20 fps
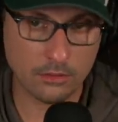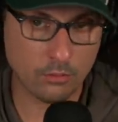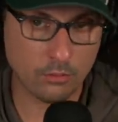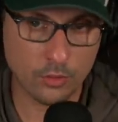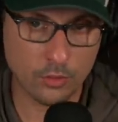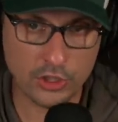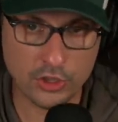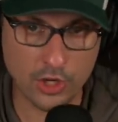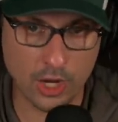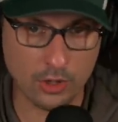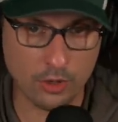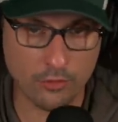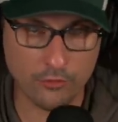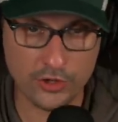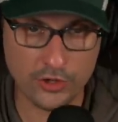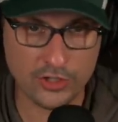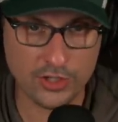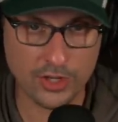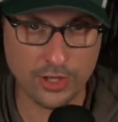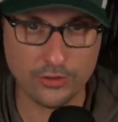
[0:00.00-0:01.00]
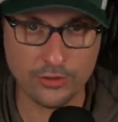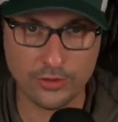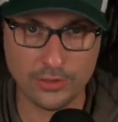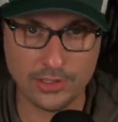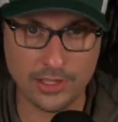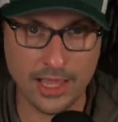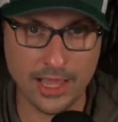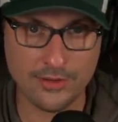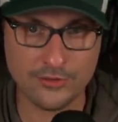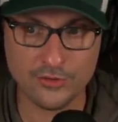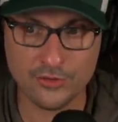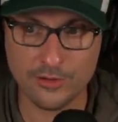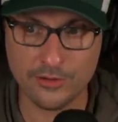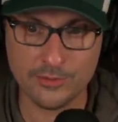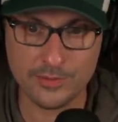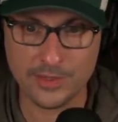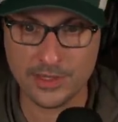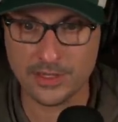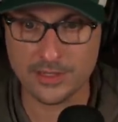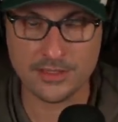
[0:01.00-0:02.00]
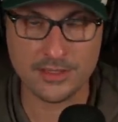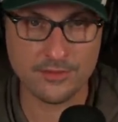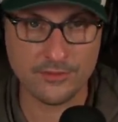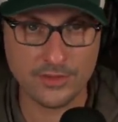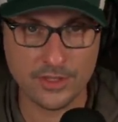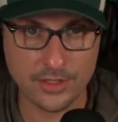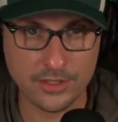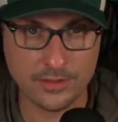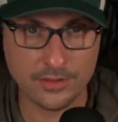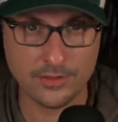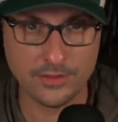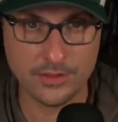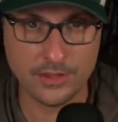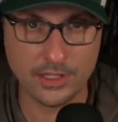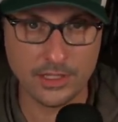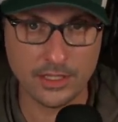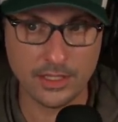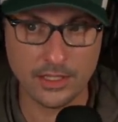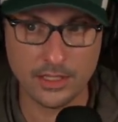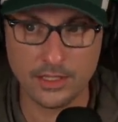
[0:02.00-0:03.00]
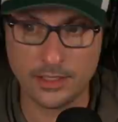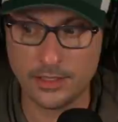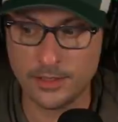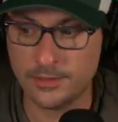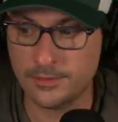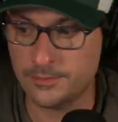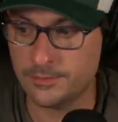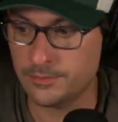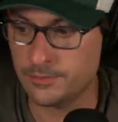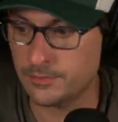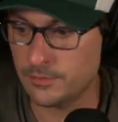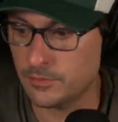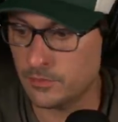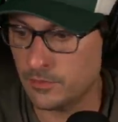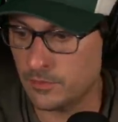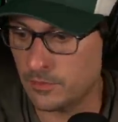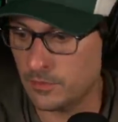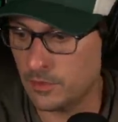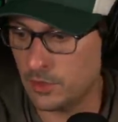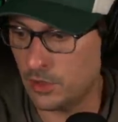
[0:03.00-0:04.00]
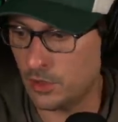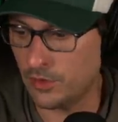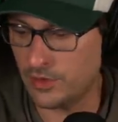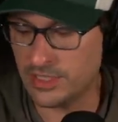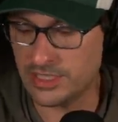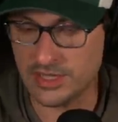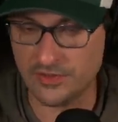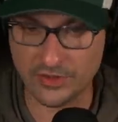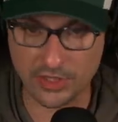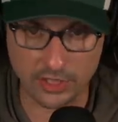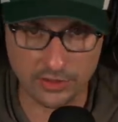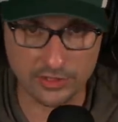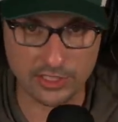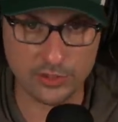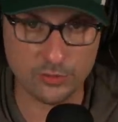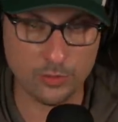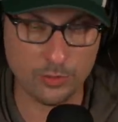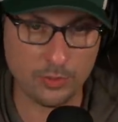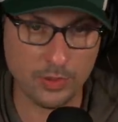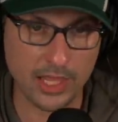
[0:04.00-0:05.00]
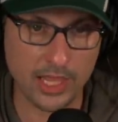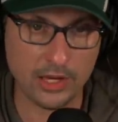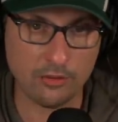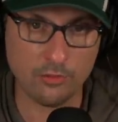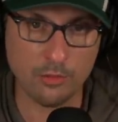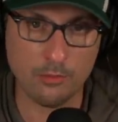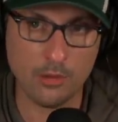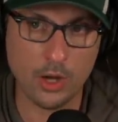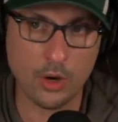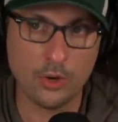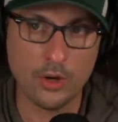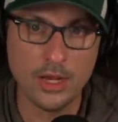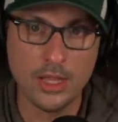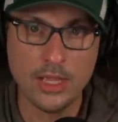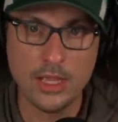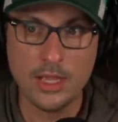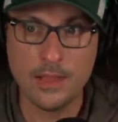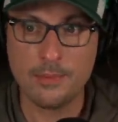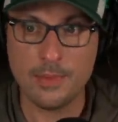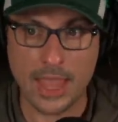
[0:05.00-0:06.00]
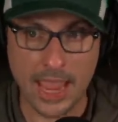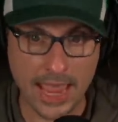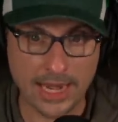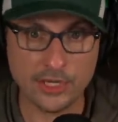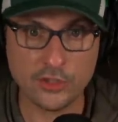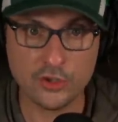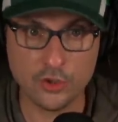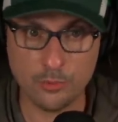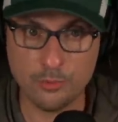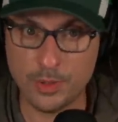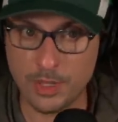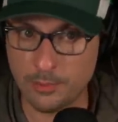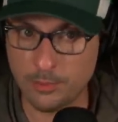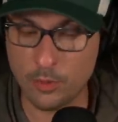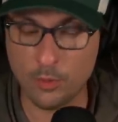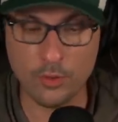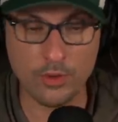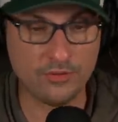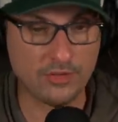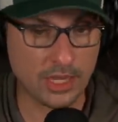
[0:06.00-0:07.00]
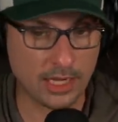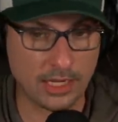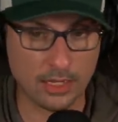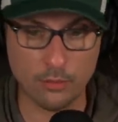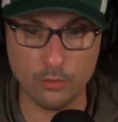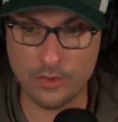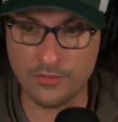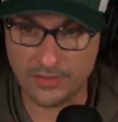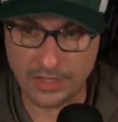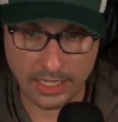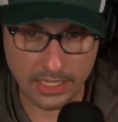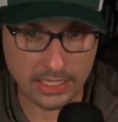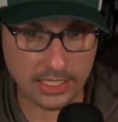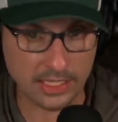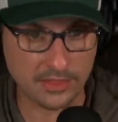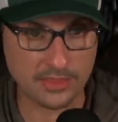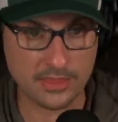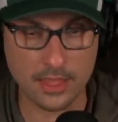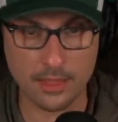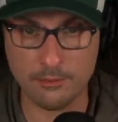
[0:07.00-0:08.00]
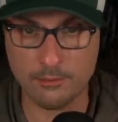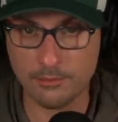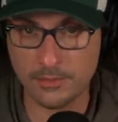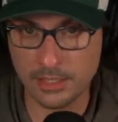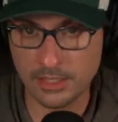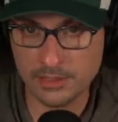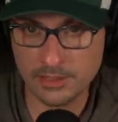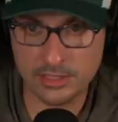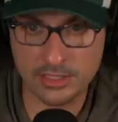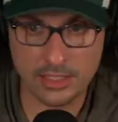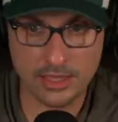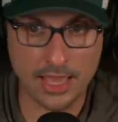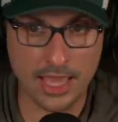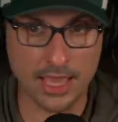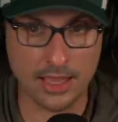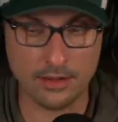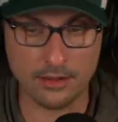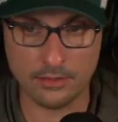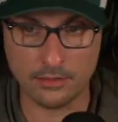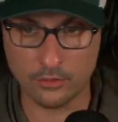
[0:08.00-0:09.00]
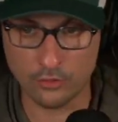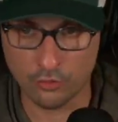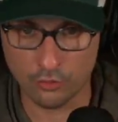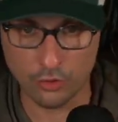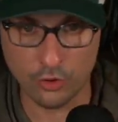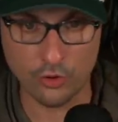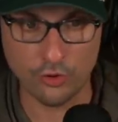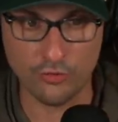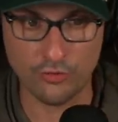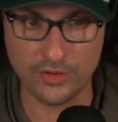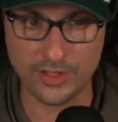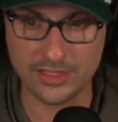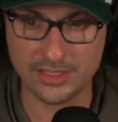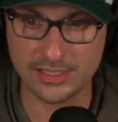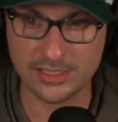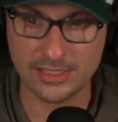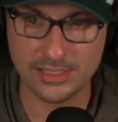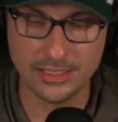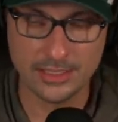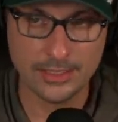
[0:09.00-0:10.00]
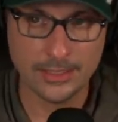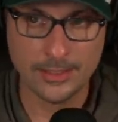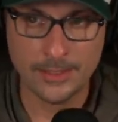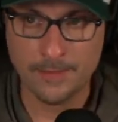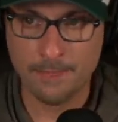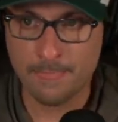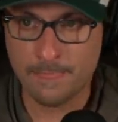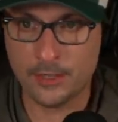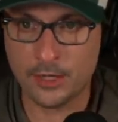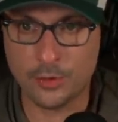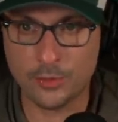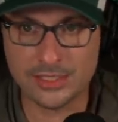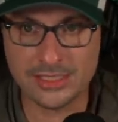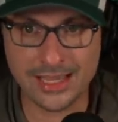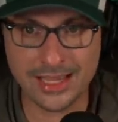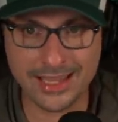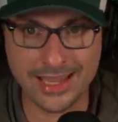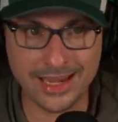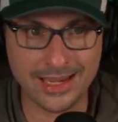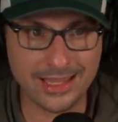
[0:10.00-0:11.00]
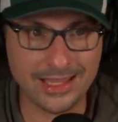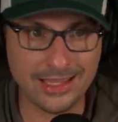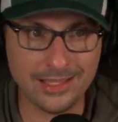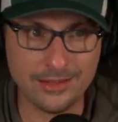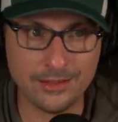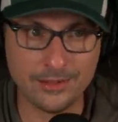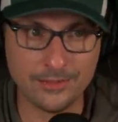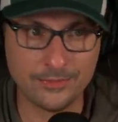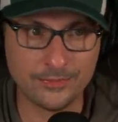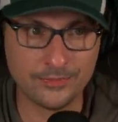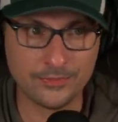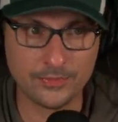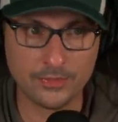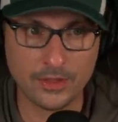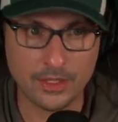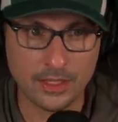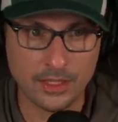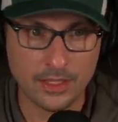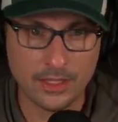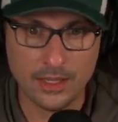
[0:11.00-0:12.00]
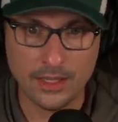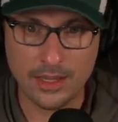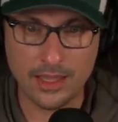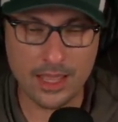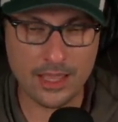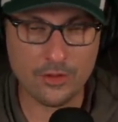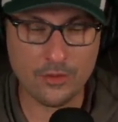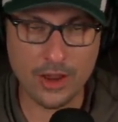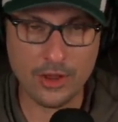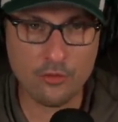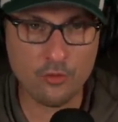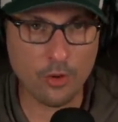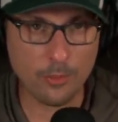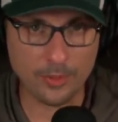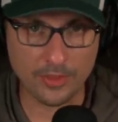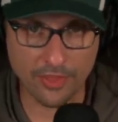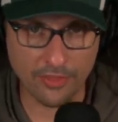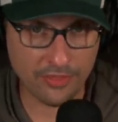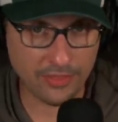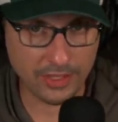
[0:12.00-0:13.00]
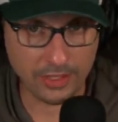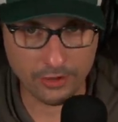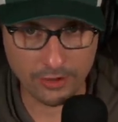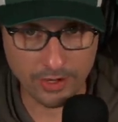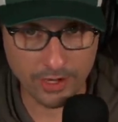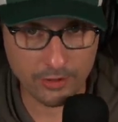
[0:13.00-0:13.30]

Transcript: We talk over each other in live streams because of the, the, uh, you know the difficulties with playing remote adding two people, we've got to we've got to get them into that groove. It's you know, it's like any you know, I grew up in the theater.